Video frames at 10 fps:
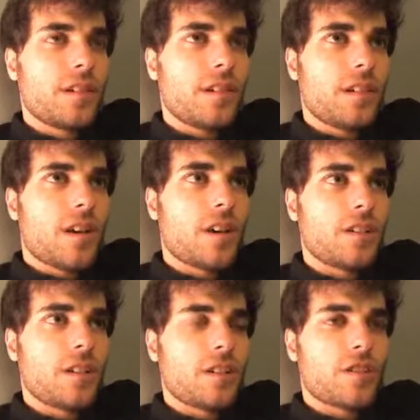hard to
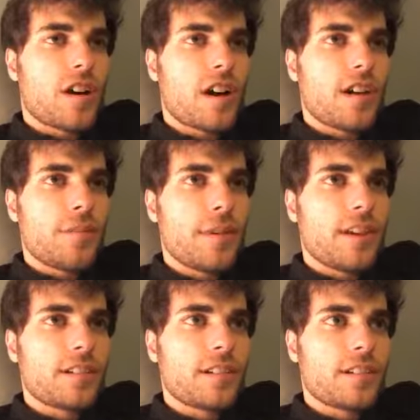describe
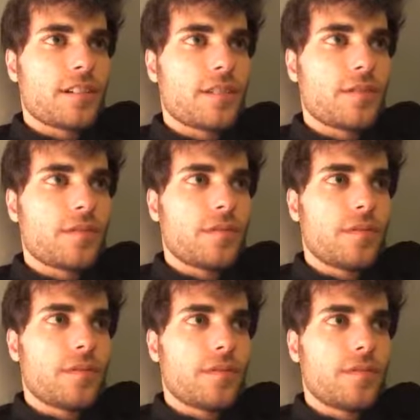because it's
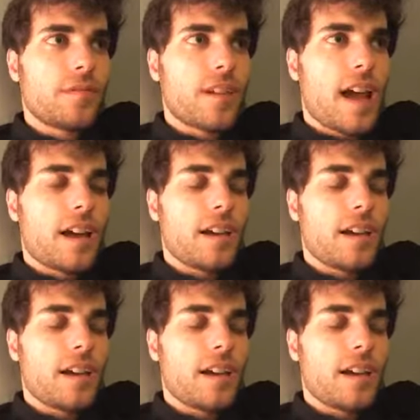adding